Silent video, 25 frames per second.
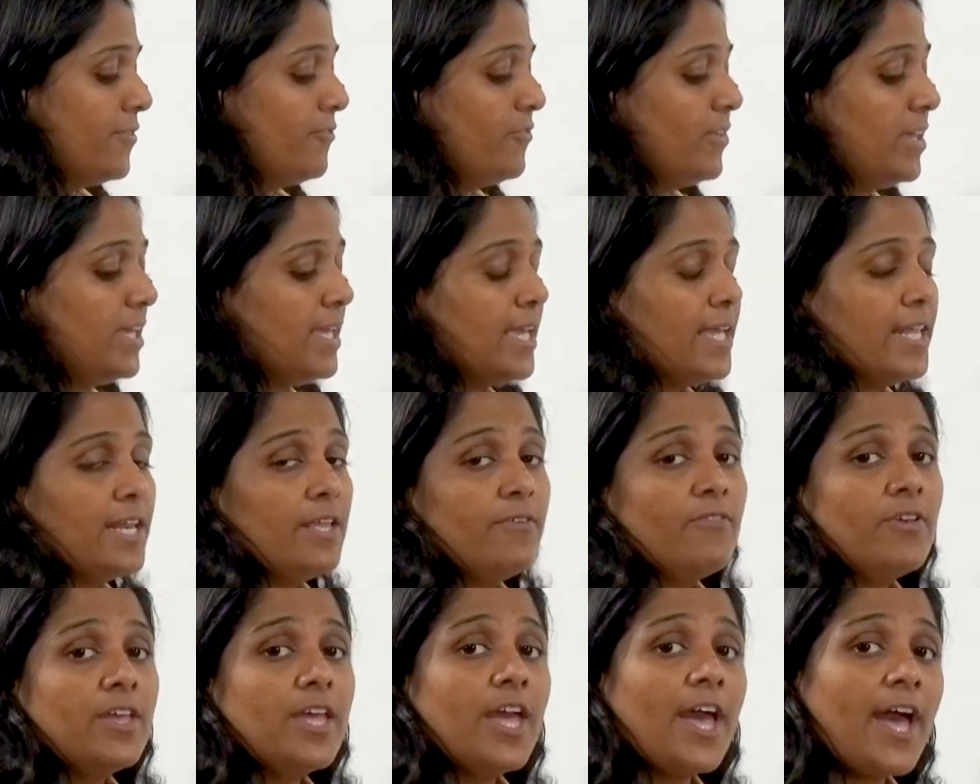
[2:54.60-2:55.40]
we
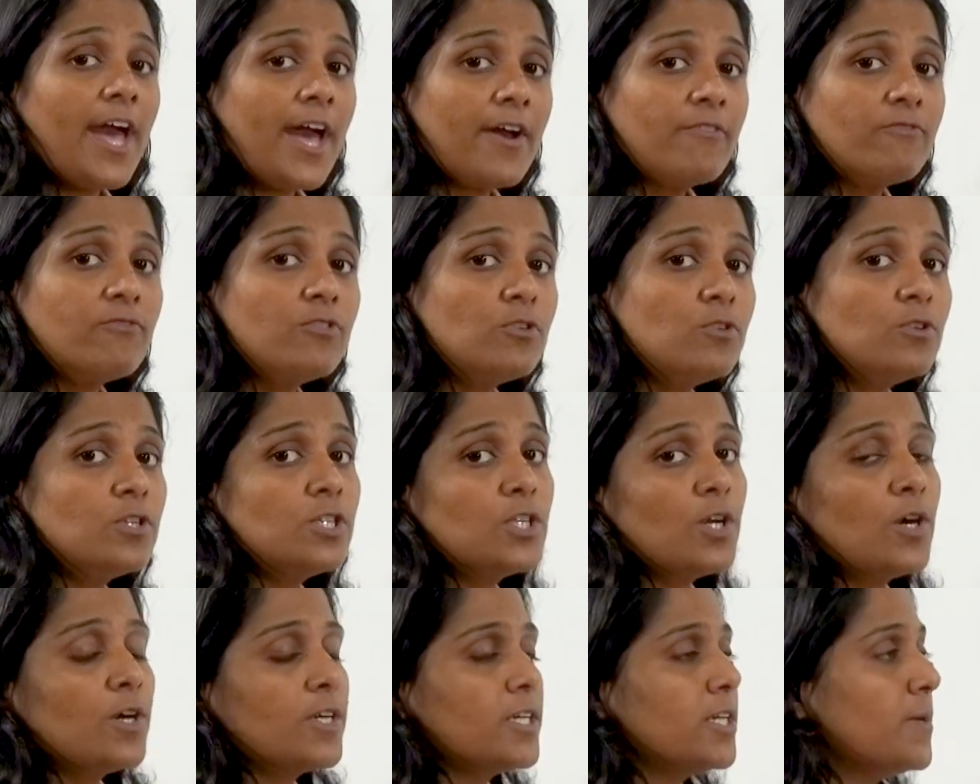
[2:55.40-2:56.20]
anyway have to
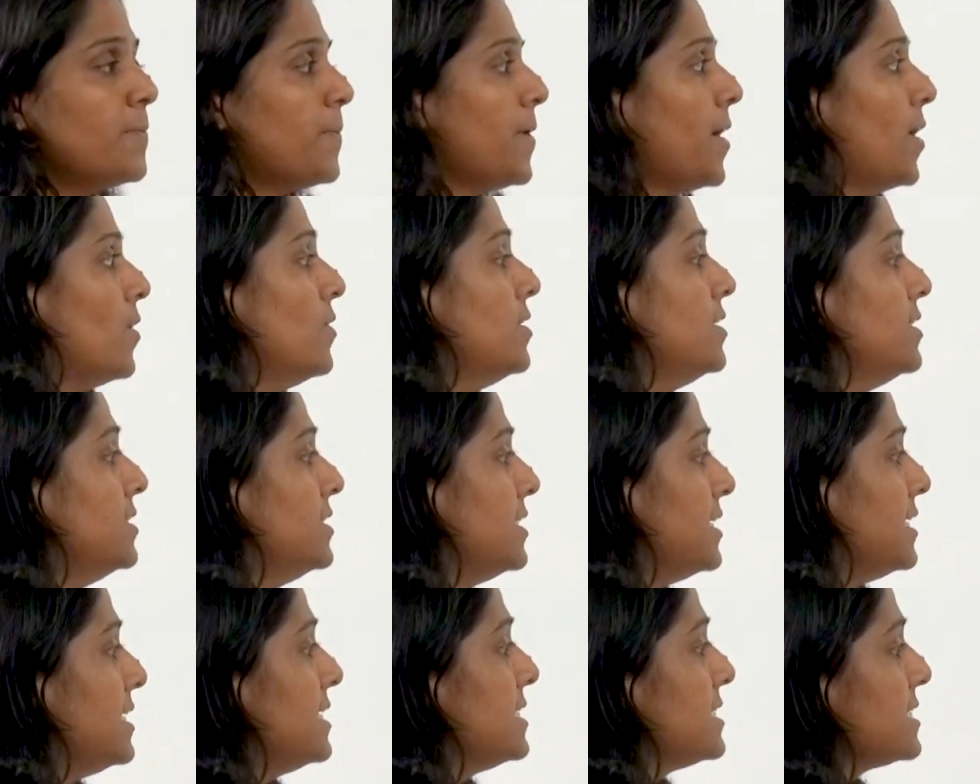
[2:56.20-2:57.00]
talk about
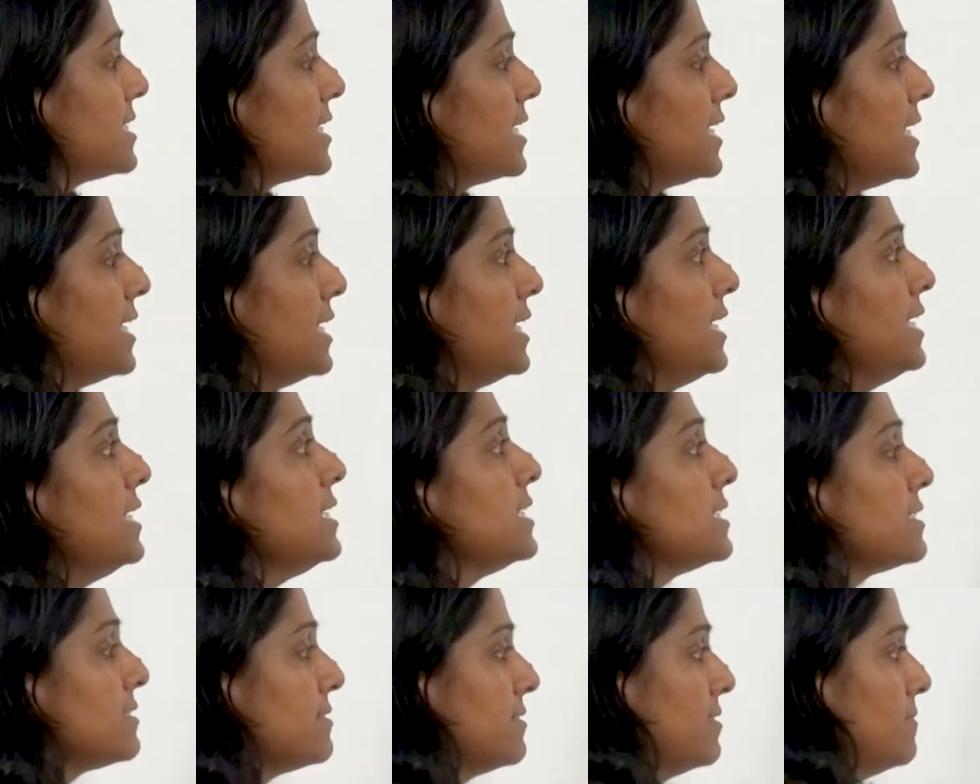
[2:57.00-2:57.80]
these key
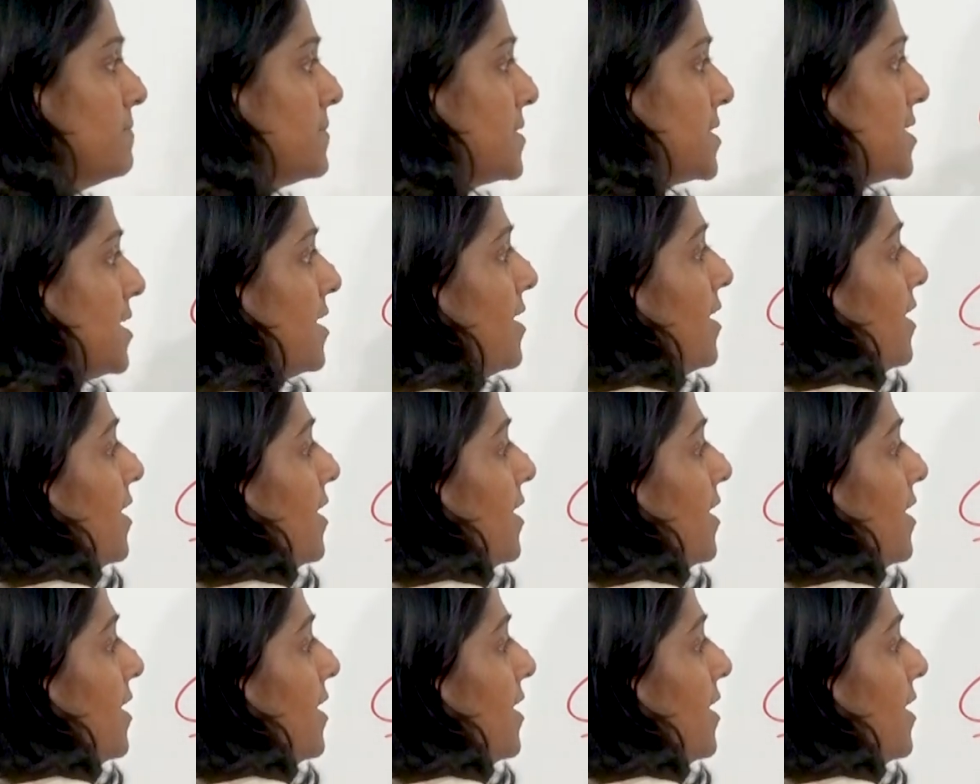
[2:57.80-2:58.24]
terms.